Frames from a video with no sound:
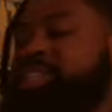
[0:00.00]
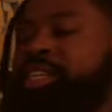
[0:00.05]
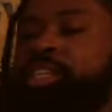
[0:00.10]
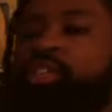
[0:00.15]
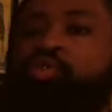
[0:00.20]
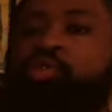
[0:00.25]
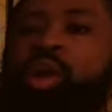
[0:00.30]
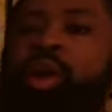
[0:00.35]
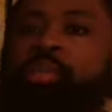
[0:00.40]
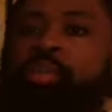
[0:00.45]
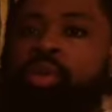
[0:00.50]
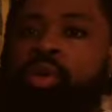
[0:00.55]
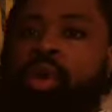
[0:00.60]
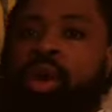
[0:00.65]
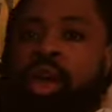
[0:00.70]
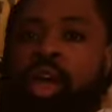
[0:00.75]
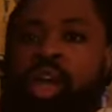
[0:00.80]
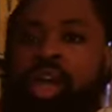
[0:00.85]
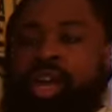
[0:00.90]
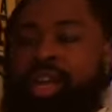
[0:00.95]
say this rapper
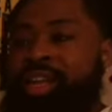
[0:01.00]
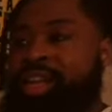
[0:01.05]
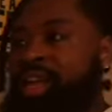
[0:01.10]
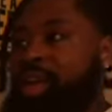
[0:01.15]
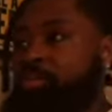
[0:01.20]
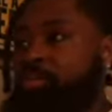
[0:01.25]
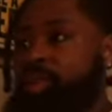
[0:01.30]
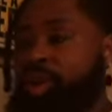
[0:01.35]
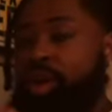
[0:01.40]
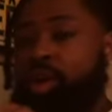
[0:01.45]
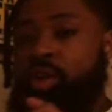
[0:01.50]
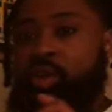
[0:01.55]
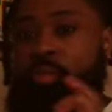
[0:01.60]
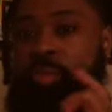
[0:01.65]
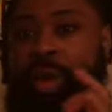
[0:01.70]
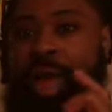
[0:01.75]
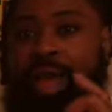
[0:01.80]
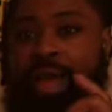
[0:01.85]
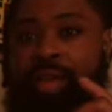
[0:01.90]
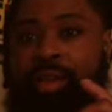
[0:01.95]
get that big old
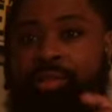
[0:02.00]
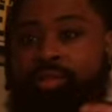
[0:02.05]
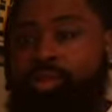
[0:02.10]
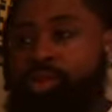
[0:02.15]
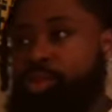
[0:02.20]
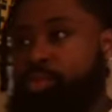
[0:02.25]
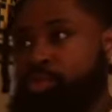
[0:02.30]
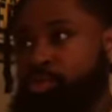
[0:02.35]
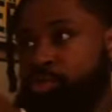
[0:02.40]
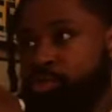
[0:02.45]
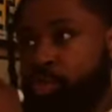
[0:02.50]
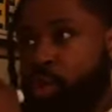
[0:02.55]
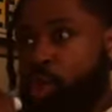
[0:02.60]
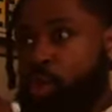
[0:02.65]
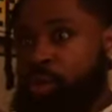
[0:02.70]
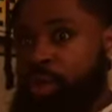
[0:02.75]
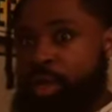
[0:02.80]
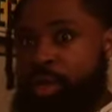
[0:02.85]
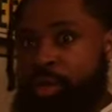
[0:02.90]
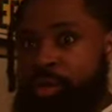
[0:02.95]
packet with them
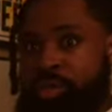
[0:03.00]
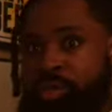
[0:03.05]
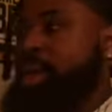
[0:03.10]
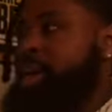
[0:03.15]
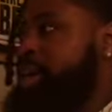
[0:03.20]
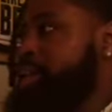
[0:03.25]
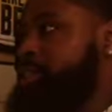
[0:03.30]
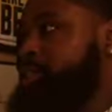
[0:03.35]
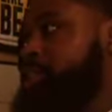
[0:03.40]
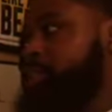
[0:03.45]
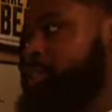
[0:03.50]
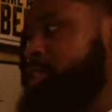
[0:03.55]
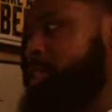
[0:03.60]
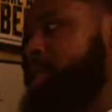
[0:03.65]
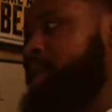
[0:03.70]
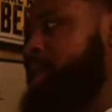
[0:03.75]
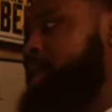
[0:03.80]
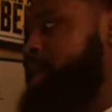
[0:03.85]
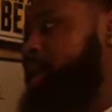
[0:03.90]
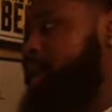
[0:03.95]
small letters. He just
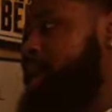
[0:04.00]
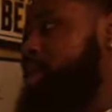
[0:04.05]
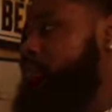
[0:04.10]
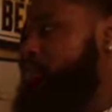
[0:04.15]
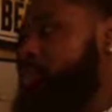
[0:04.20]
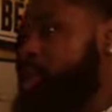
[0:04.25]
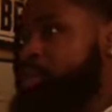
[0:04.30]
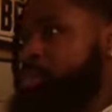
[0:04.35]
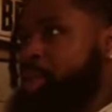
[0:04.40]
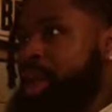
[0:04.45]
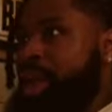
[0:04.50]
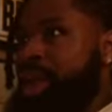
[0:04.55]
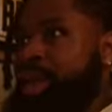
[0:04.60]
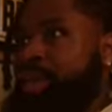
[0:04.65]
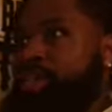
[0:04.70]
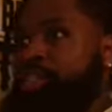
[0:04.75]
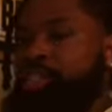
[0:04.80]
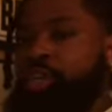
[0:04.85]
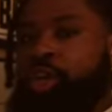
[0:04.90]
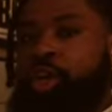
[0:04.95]
signed every
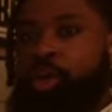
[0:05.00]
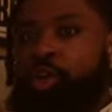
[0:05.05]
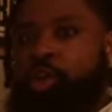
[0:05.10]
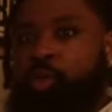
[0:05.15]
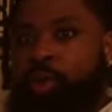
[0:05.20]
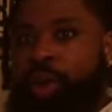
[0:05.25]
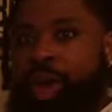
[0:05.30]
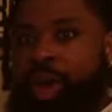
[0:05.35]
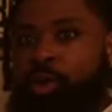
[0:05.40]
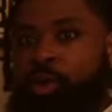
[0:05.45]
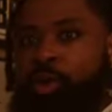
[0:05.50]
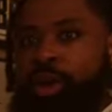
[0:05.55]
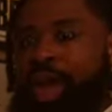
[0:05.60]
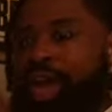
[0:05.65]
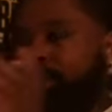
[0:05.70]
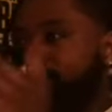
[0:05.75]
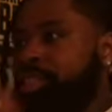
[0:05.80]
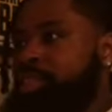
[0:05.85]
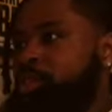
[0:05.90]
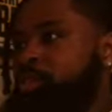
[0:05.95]
page without
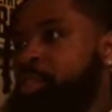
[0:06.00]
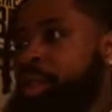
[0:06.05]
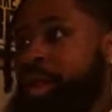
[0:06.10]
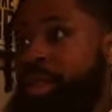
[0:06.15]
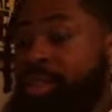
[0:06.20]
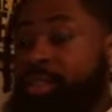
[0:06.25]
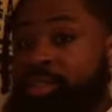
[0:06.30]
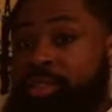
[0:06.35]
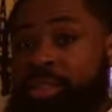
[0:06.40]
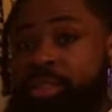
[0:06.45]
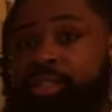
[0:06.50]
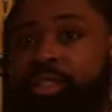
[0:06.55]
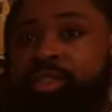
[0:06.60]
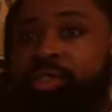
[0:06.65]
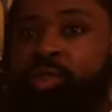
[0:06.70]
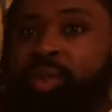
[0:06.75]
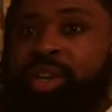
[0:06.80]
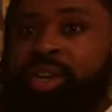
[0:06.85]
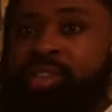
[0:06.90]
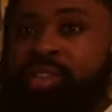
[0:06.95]
actually paying attention to
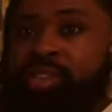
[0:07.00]
what he